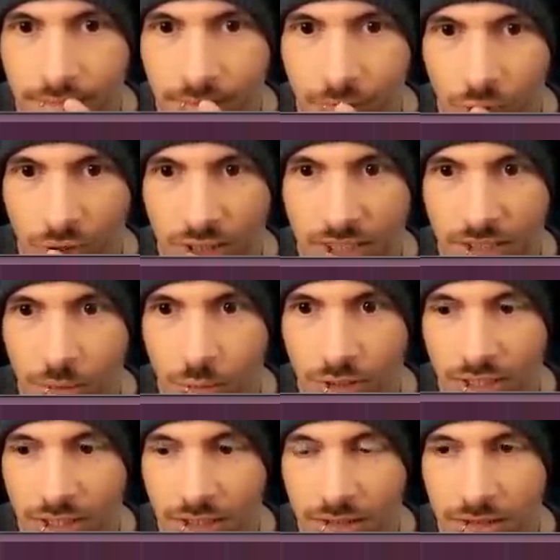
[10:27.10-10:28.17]
we're gonna we're
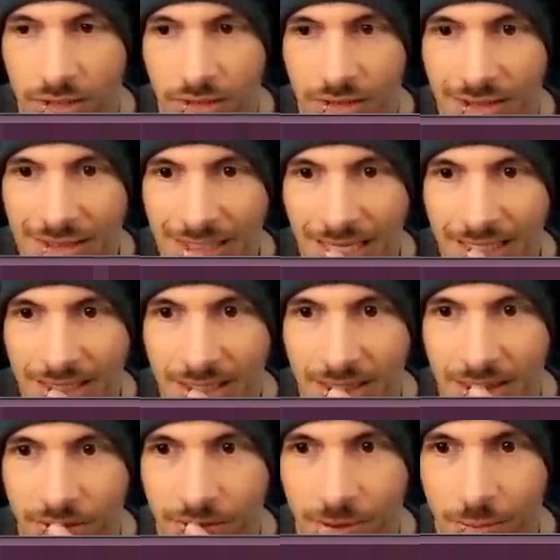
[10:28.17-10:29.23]
gonna gladly
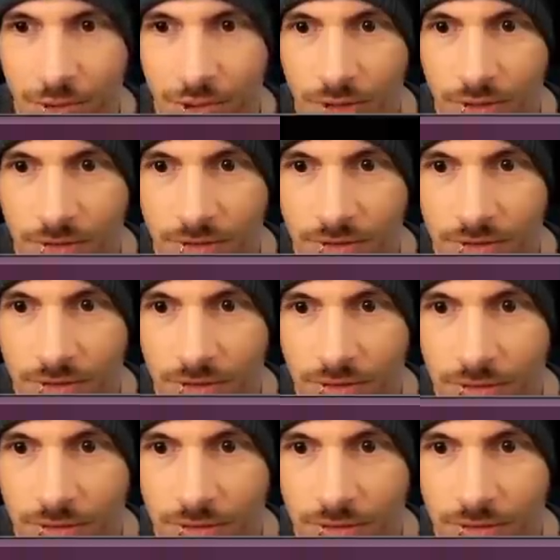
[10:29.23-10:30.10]
give them turns.